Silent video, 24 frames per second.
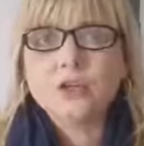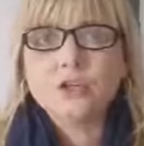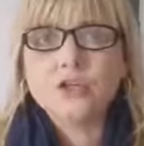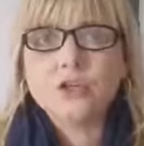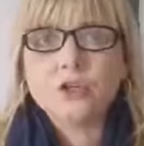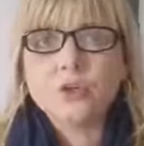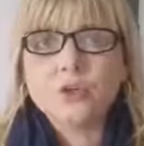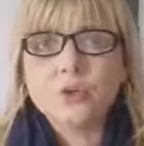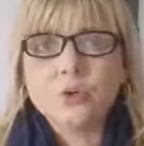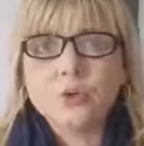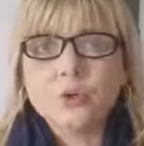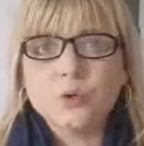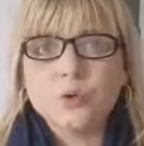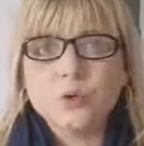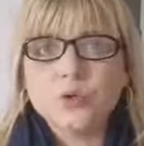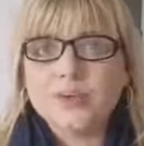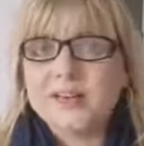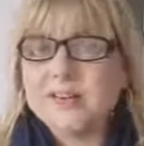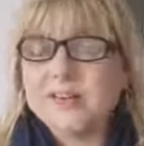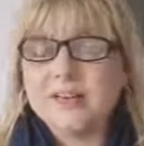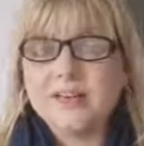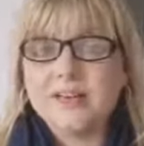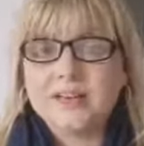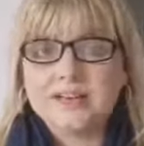to
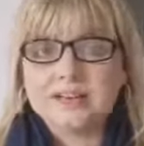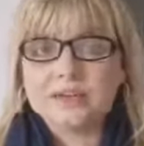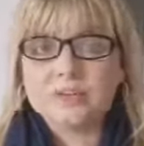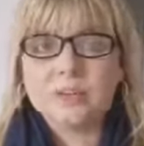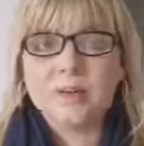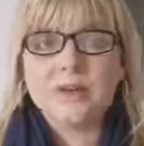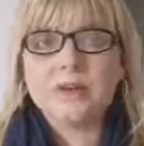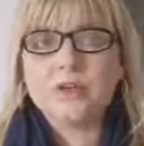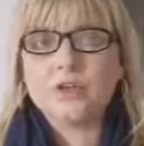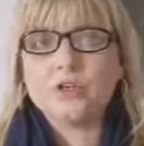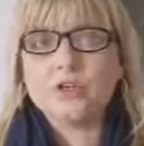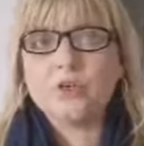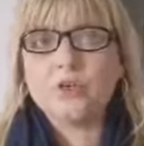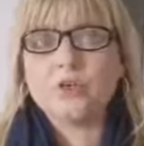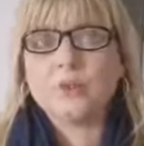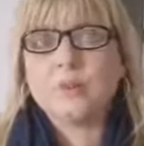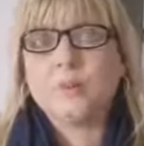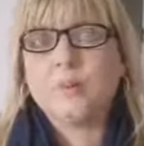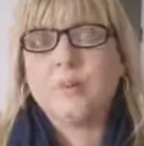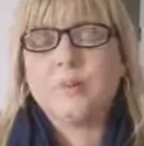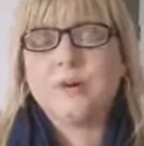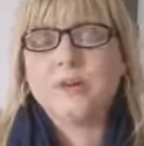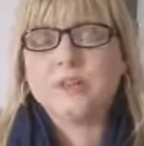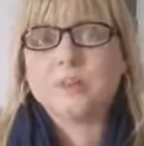kill as many Jewish
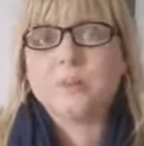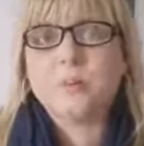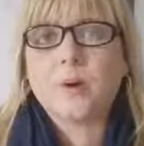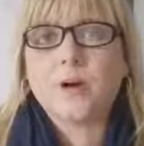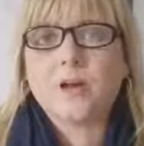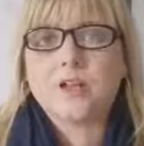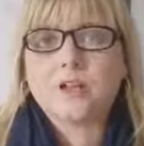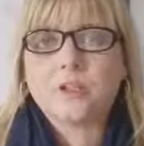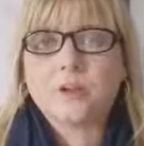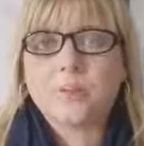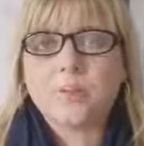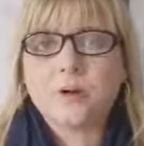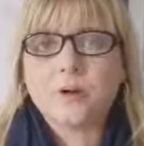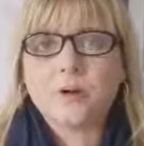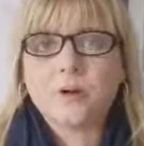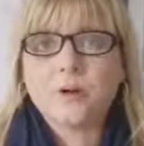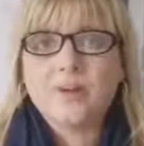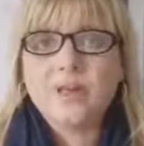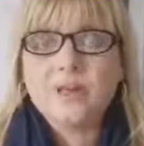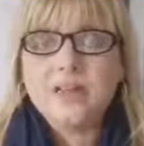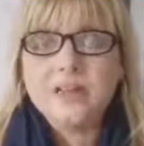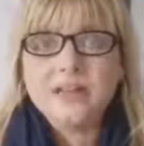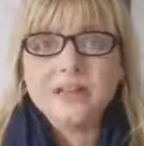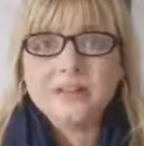people as possible.